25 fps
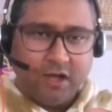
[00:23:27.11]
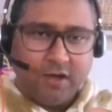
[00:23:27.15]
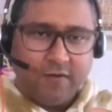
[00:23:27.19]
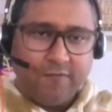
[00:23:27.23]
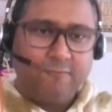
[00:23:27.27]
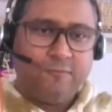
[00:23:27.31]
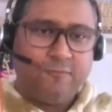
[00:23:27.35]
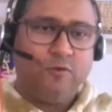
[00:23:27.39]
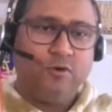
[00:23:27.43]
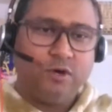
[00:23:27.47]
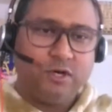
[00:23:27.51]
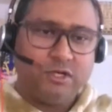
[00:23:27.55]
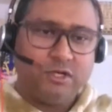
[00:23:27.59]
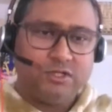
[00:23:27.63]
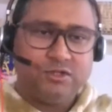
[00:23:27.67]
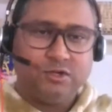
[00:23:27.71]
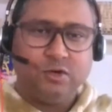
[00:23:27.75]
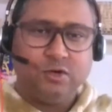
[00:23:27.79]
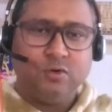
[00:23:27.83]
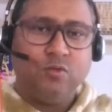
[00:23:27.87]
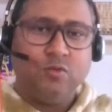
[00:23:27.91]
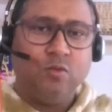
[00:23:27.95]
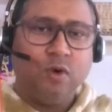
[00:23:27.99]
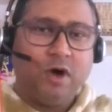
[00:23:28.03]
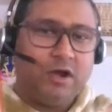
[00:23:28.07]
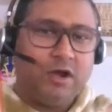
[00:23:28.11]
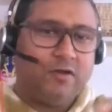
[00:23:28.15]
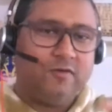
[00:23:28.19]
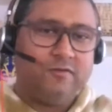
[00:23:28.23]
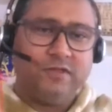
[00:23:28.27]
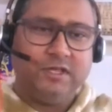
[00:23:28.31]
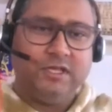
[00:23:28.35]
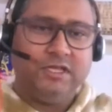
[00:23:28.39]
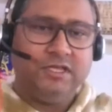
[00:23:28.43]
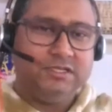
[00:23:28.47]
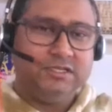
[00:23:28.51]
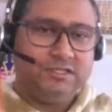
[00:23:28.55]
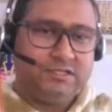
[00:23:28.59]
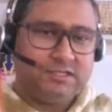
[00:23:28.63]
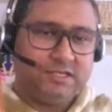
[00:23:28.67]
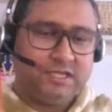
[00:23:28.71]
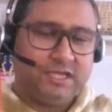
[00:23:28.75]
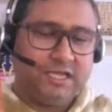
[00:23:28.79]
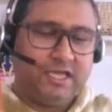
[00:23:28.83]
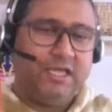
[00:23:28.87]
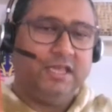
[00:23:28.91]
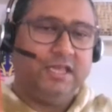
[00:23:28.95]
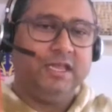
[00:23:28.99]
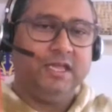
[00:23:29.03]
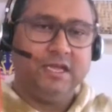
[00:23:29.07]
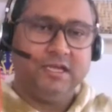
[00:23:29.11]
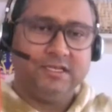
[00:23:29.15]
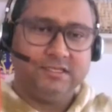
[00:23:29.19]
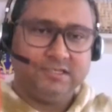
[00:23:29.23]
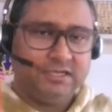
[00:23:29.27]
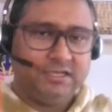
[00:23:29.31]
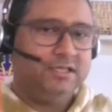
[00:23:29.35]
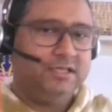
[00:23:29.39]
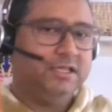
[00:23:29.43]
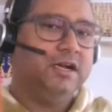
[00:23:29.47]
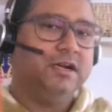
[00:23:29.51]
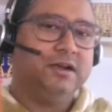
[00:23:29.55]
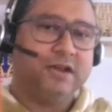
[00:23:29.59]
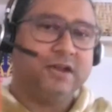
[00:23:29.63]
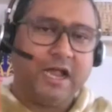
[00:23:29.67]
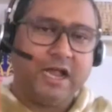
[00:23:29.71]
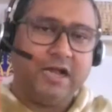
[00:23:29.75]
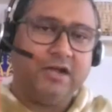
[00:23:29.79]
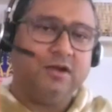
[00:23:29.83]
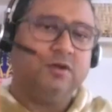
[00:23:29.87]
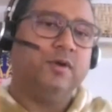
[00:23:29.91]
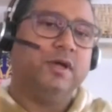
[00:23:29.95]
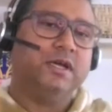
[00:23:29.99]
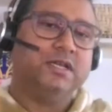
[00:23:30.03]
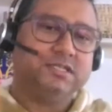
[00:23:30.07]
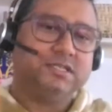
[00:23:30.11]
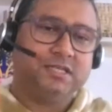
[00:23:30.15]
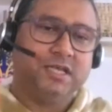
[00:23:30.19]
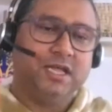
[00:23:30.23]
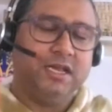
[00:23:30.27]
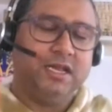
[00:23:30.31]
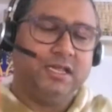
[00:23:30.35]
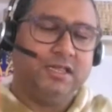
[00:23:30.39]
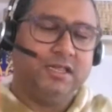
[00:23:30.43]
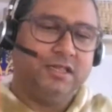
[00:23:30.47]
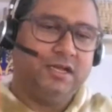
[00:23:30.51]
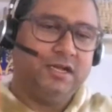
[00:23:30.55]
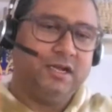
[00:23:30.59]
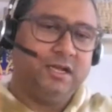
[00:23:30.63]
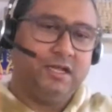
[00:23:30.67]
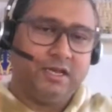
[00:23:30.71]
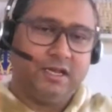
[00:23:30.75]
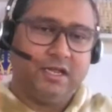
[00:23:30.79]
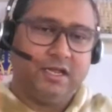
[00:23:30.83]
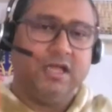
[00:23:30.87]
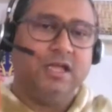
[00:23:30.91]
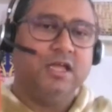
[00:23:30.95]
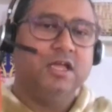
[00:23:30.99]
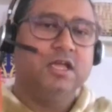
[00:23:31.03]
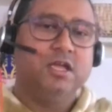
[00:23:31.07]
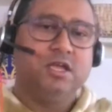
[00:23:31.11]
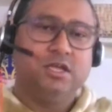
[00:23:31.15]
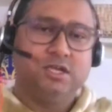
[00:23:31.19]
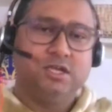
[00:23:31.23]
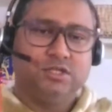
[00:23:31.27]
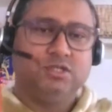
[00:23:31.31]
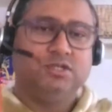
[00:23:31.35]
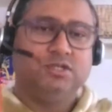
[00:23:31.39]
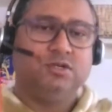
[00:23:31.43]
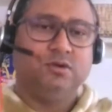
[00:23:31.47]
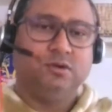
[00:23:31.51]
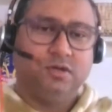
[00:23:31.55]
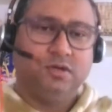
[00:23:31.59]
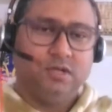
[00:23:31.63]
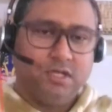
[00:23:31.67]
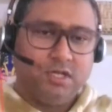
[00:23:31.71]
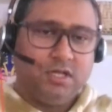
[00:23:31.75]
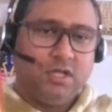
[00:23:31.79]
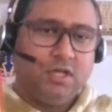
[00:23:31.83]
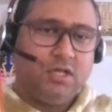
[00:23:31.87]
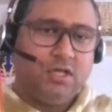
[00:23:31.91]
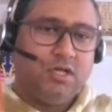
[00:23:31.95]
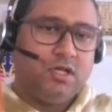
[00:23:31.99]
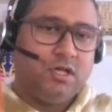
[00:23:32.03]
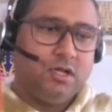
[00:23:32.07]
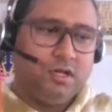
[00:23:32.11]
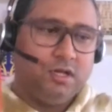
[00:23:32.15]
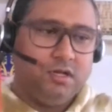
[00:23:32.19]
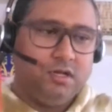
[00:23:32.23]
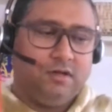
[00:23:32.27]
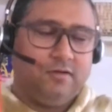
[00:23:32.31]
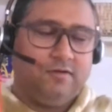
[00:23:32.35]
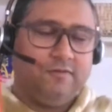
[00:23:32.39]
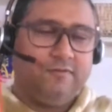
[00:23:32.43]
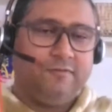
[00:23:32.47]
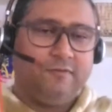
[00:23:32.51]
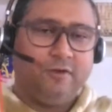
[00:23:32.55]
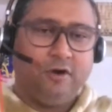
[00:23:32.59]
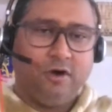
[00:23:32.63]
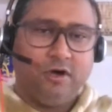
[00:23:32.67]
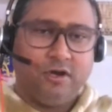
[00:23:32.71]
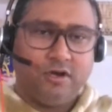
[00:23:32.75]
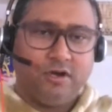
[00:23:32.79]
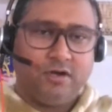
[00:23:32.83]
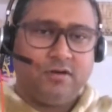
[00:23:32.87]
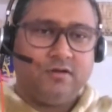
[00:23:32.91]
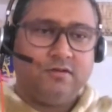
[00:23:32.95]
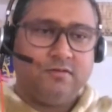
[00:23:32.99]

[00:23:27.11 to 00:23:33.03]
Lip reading: focused on one of these areas and they're trying to excel in that area. So for